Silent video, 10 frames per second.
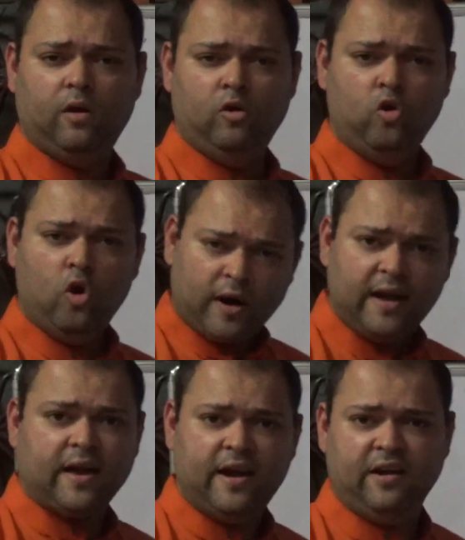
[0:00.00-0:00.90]

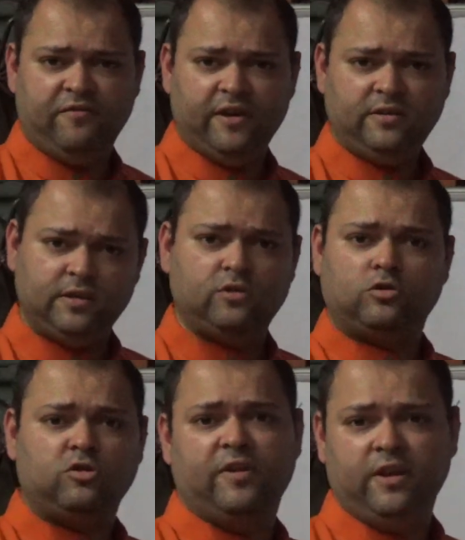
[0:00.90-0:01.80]
local current affairs is
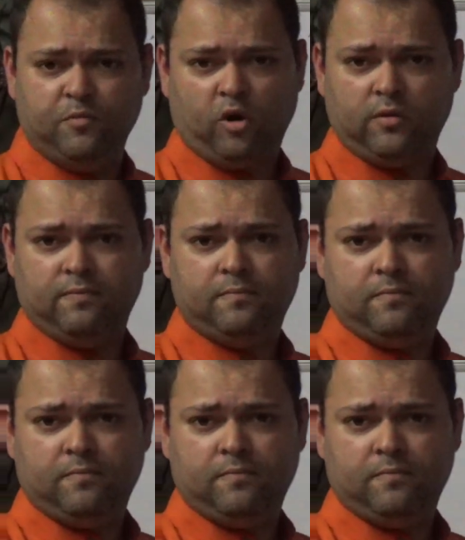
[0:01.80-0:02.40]
also very important,